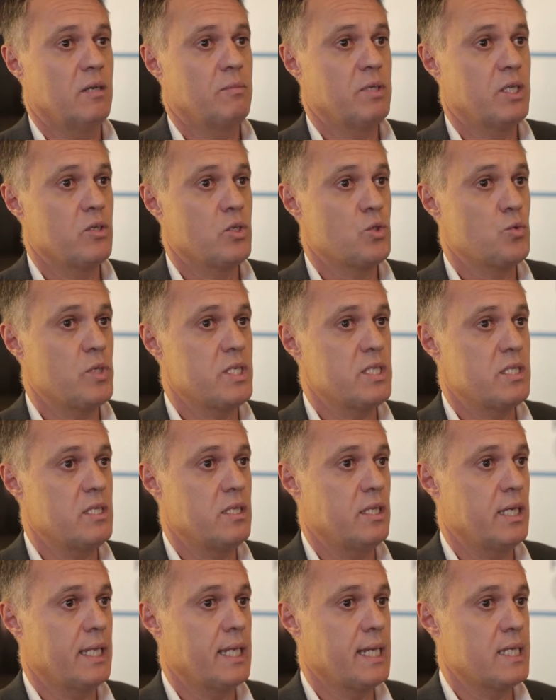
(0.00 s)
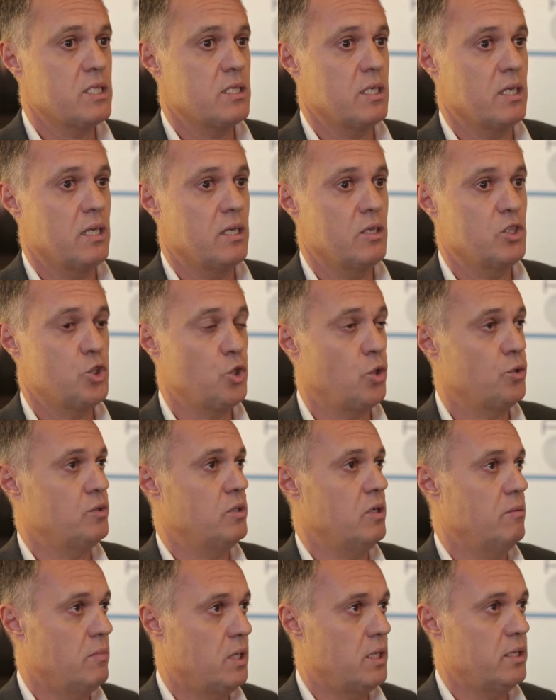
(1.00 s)
because we see that as a
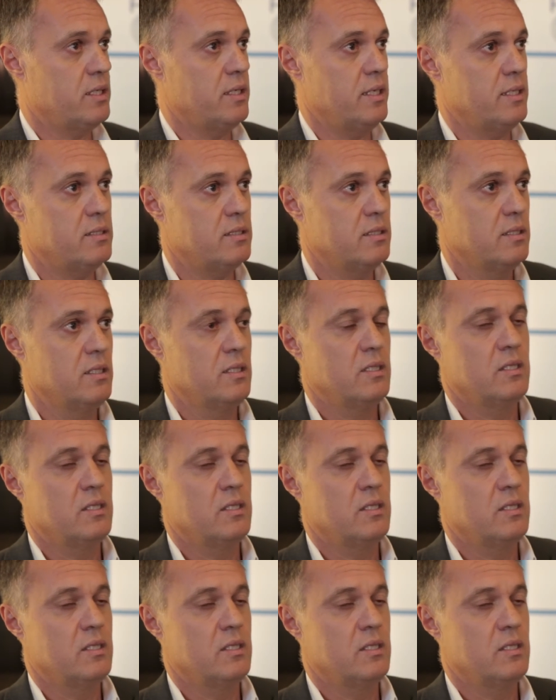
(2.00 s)
short-term market.